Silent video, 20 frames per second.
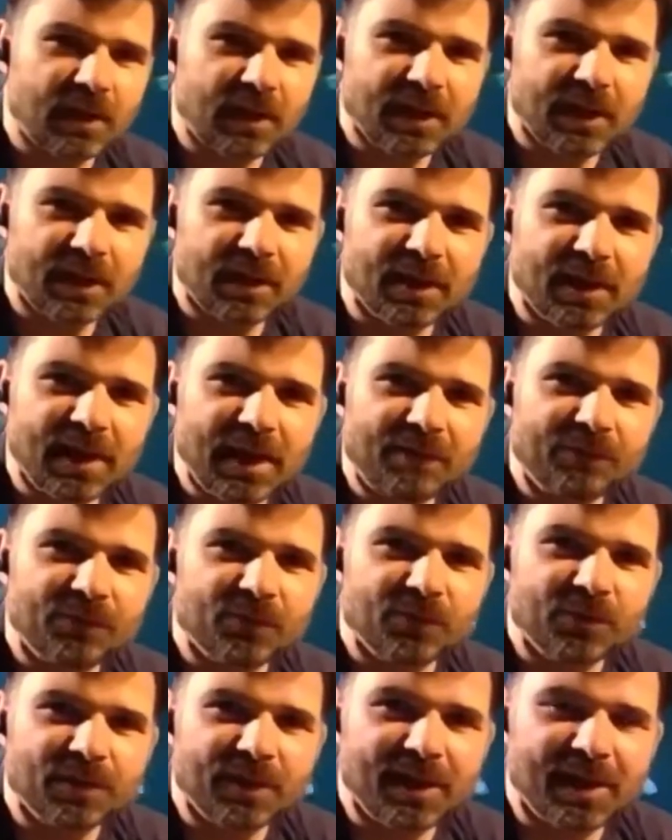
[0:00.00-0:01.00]
Can I have
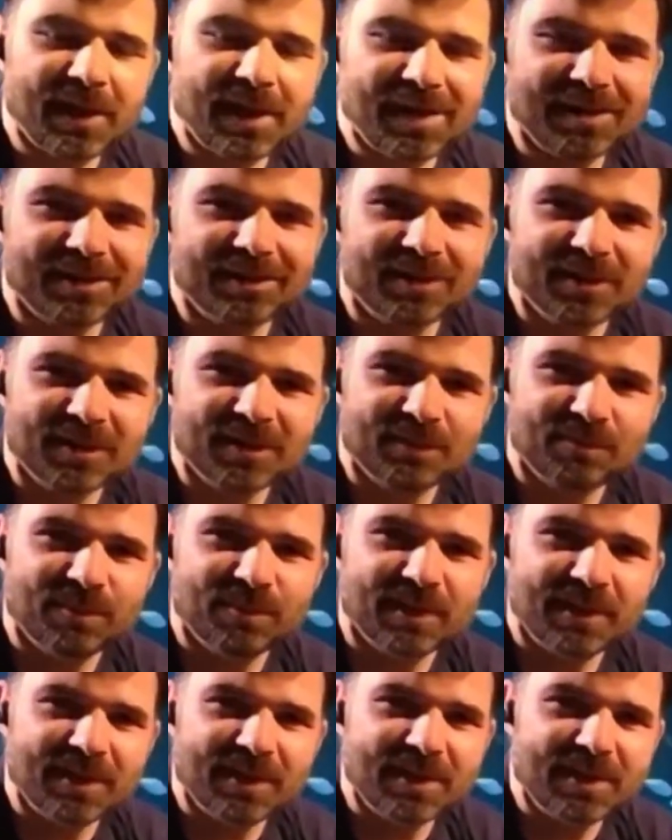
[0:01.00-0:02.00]
your guesses,
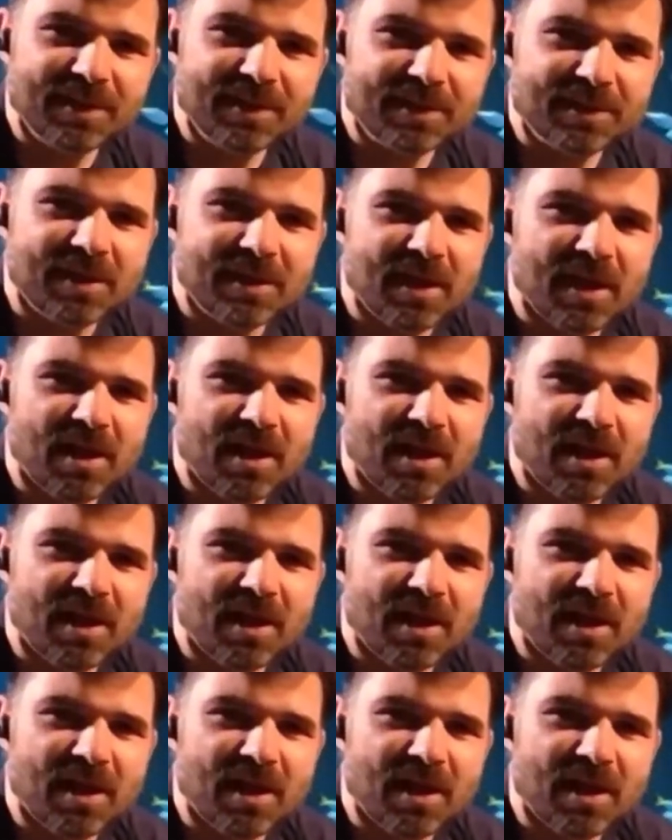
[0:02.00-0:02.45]
please,